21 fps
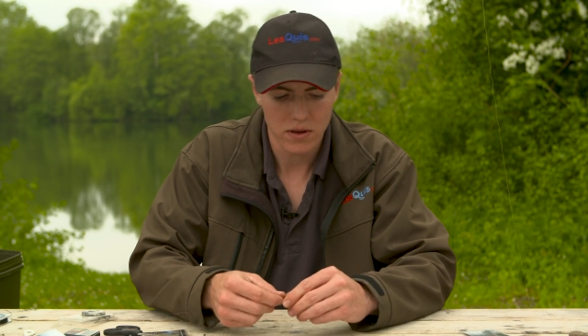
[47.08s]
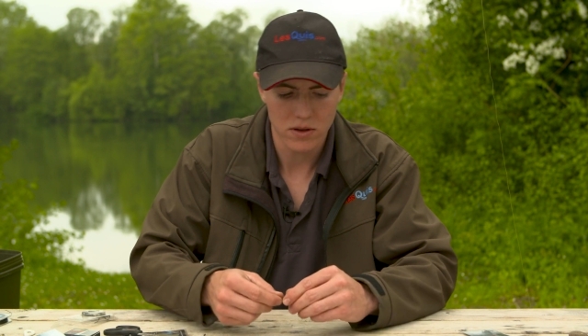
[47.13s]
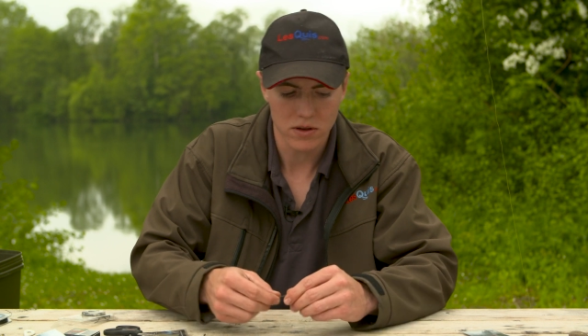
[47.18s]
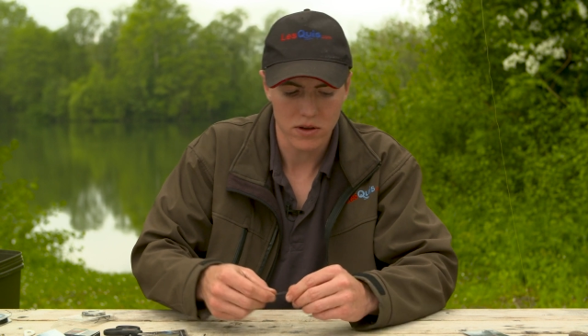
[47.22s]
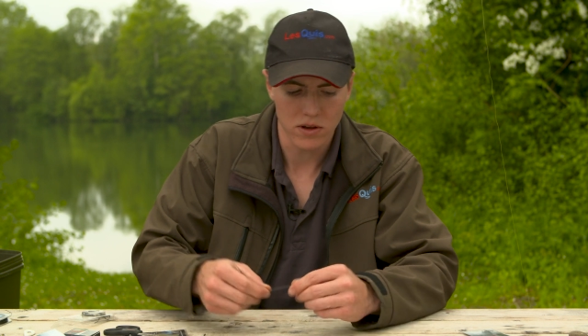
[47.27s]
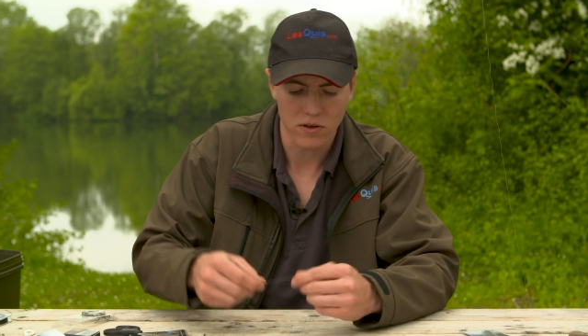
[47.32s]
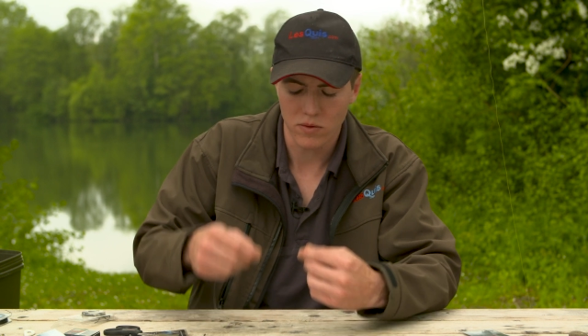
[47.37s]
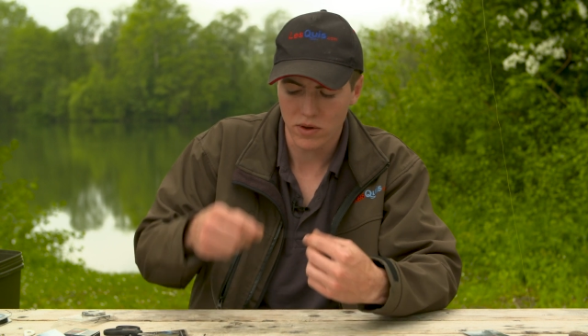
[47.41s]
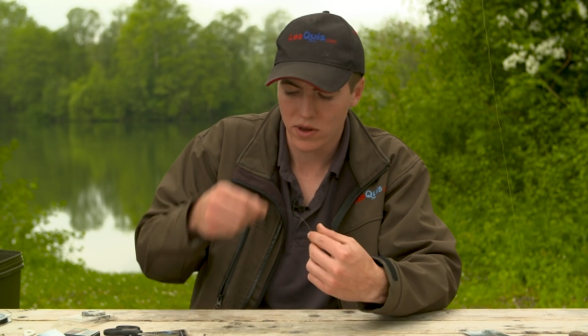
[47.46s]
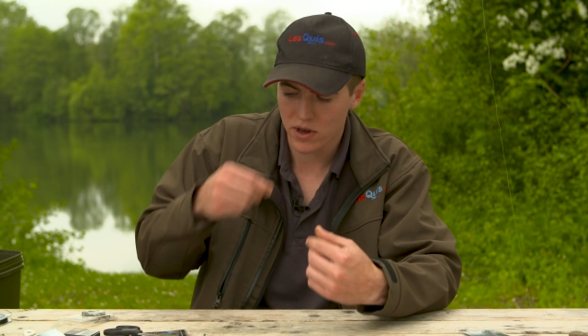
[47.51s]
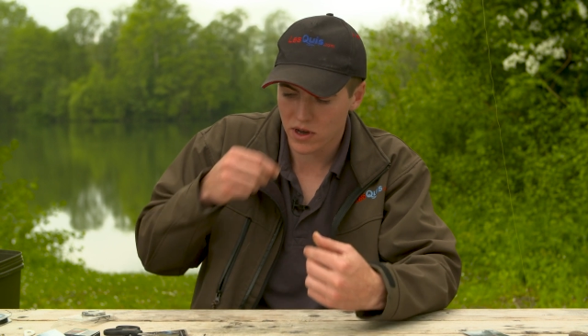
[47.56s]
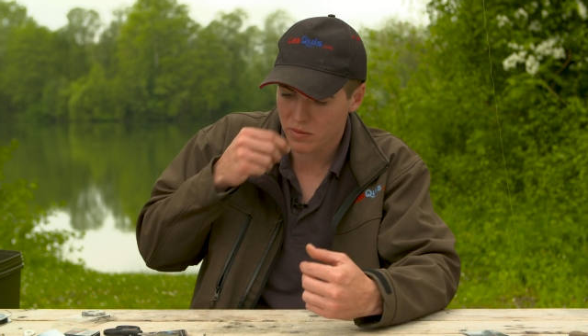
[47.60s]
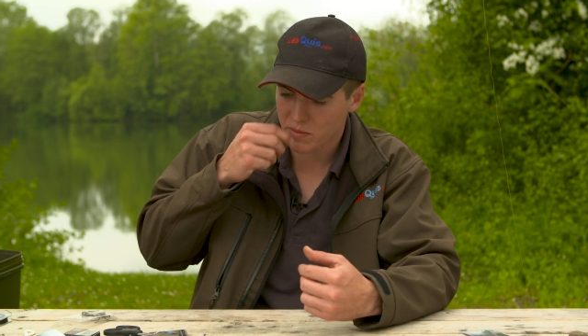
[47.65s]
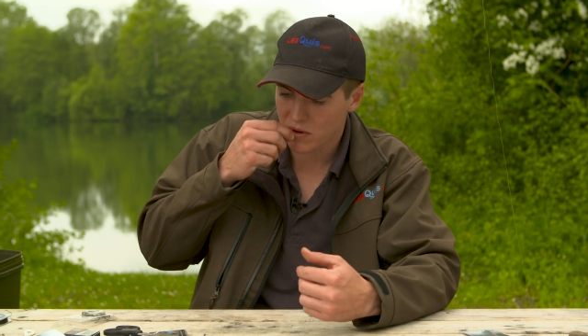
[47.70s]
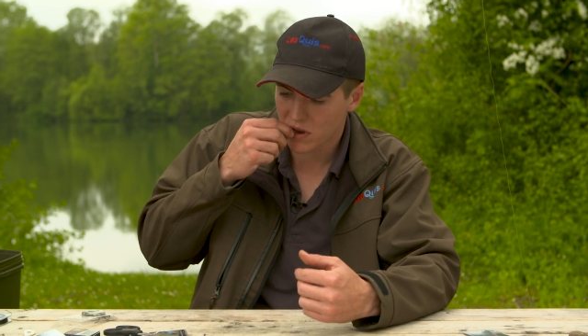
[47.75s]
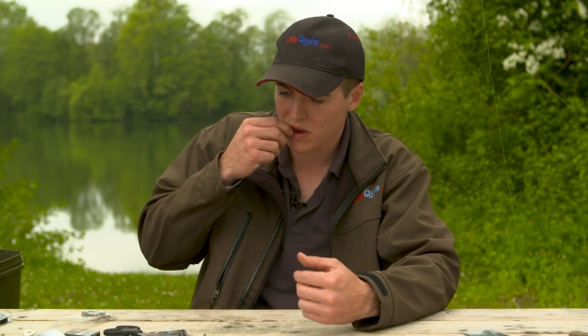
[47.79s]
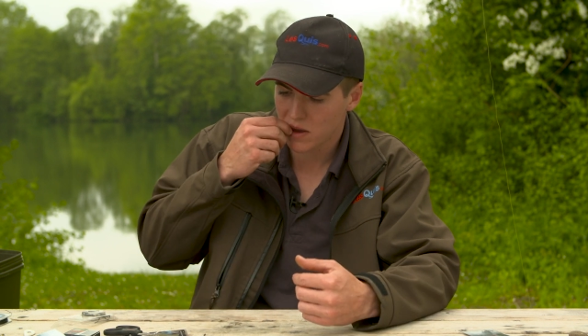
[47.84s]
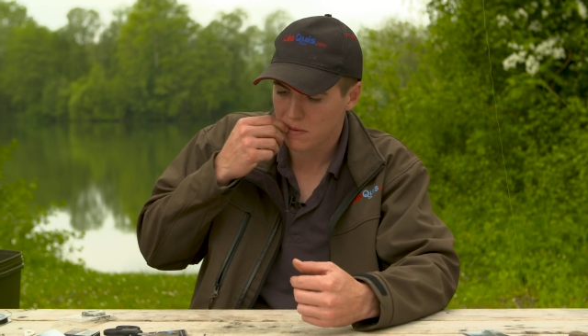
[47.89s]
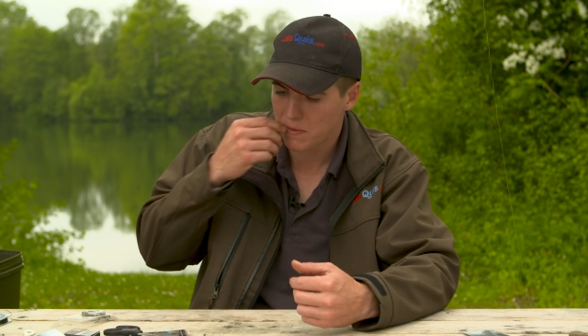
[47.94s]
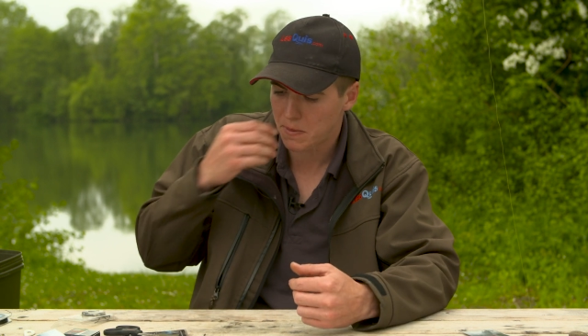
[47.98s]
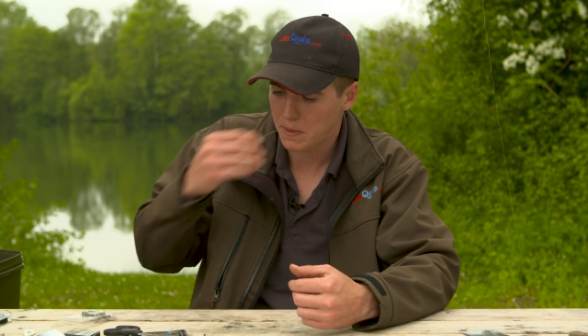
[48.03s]
So if we get a
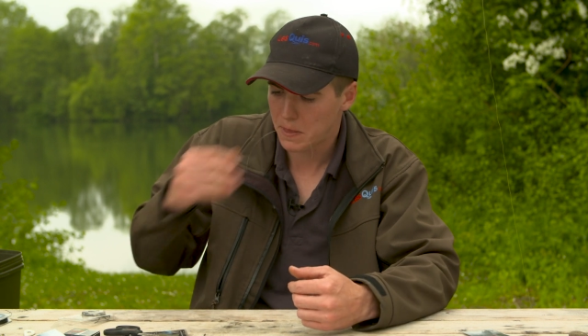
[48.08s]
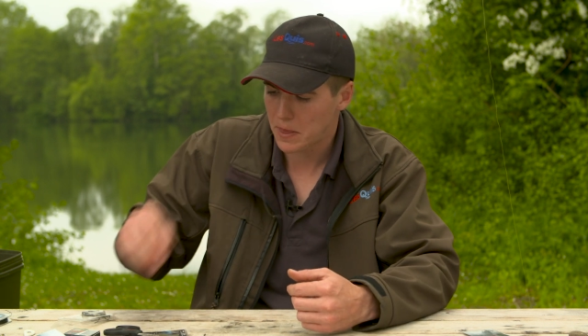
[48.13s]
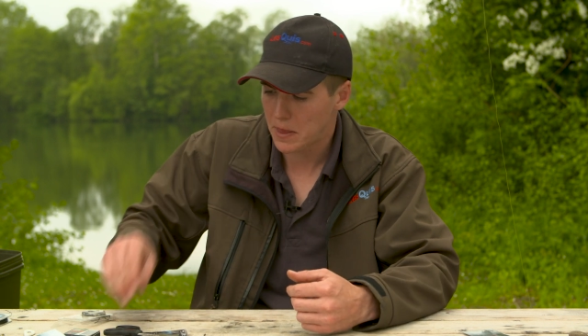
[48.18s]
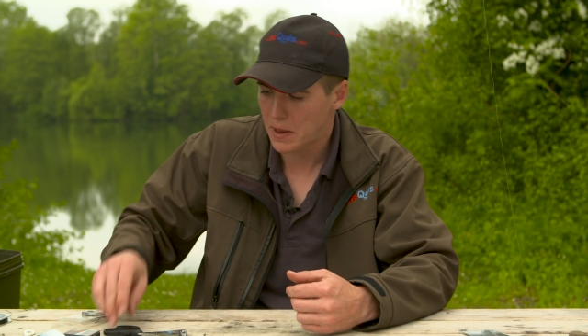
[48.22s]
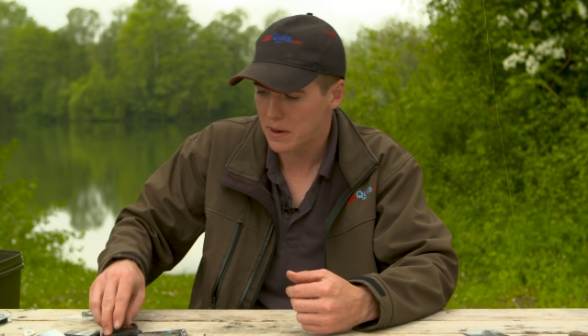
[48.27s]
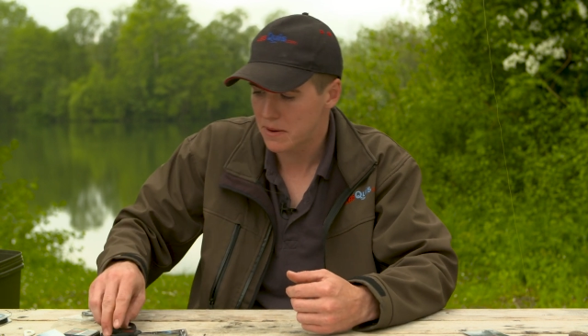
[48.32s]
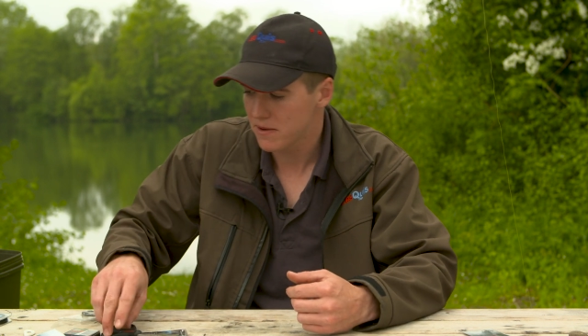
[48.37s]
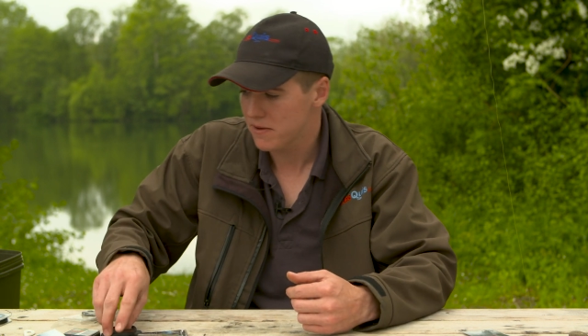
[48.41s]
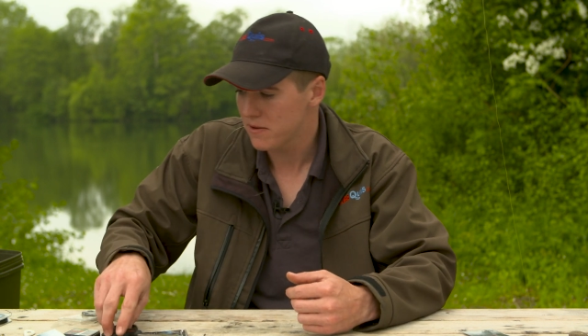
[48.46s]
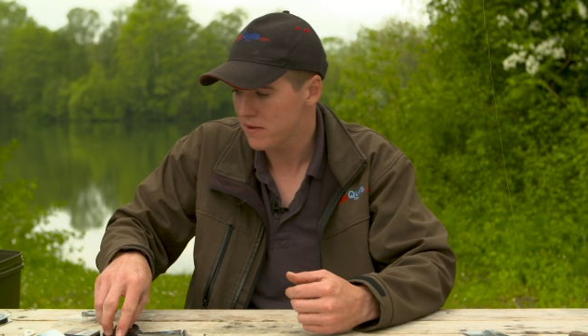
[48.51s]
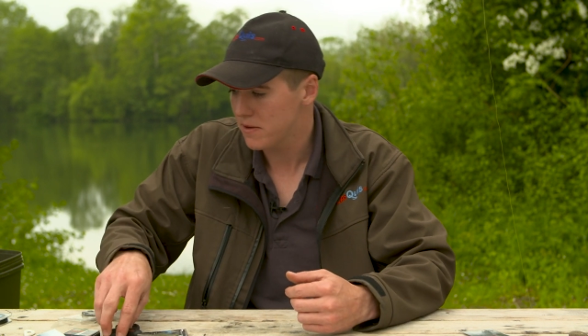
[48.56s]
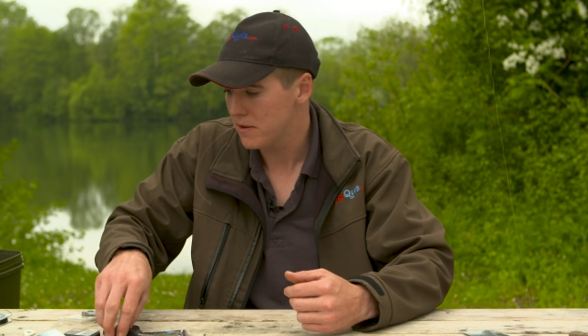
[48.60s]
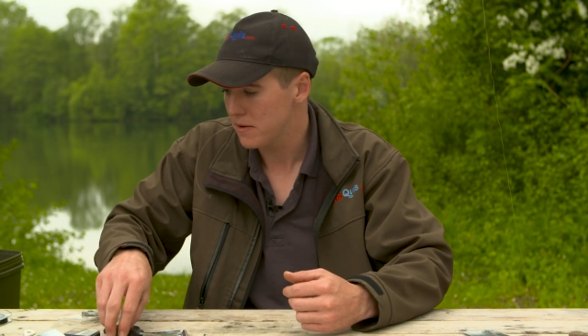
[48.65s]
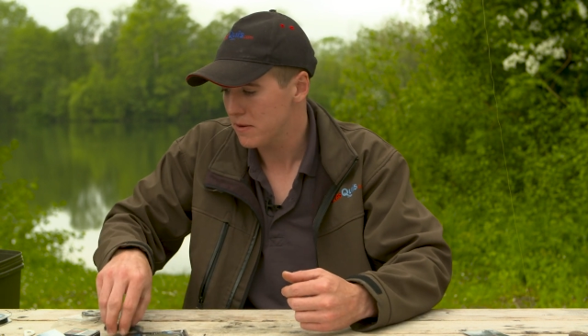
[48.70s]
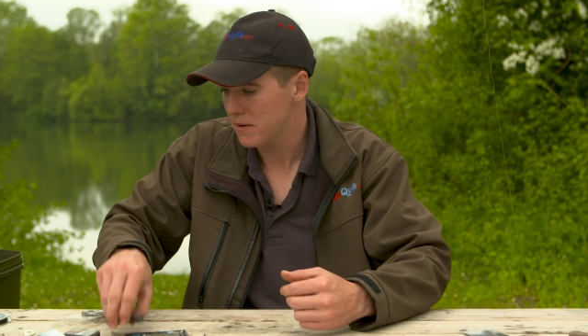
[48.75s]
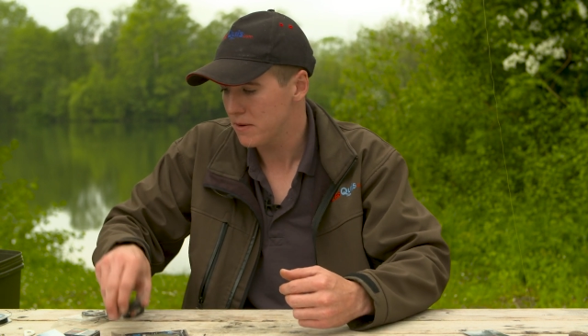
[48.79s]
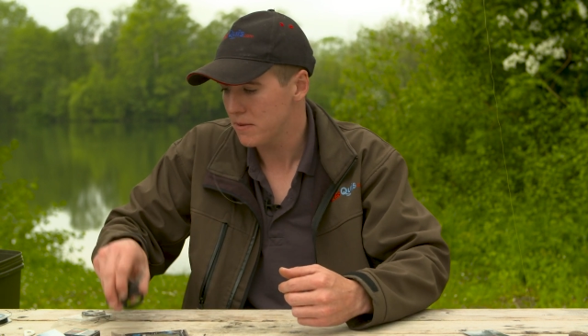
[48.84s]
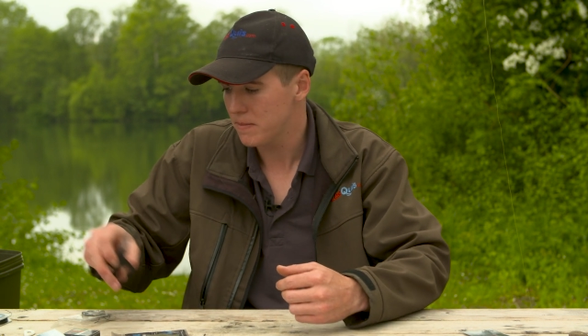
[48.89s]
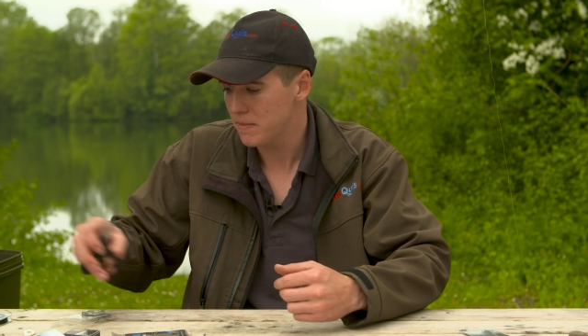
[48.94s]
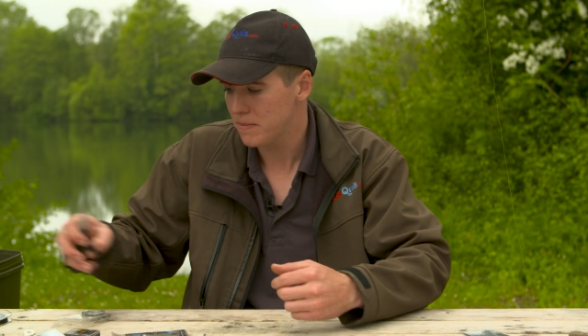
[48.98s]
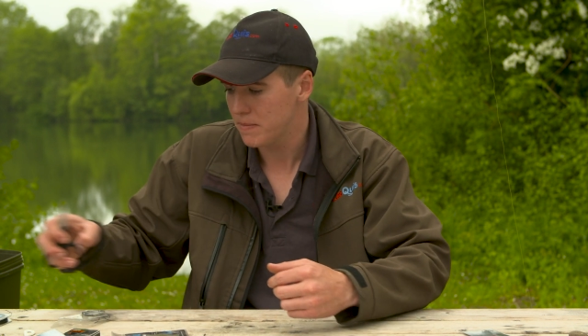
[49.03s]
bit of
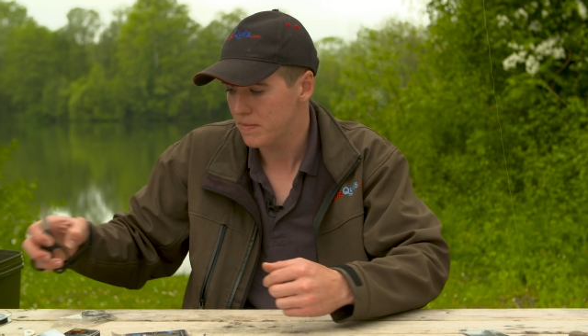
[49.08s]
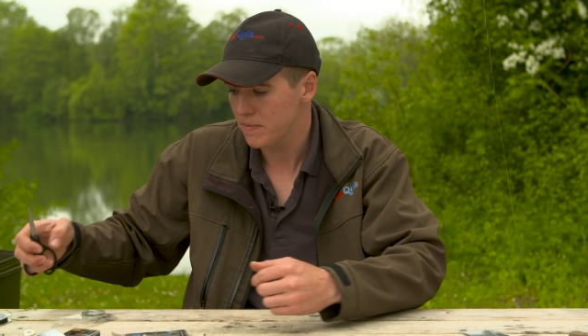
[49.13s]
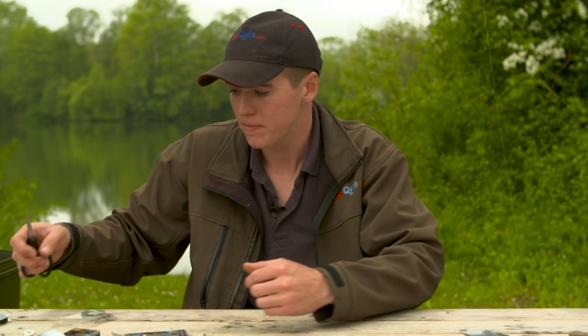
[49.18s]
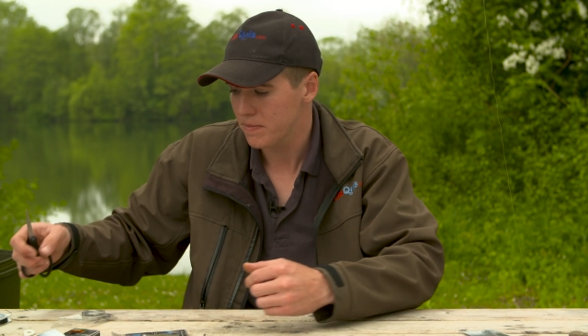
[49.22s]
silicone.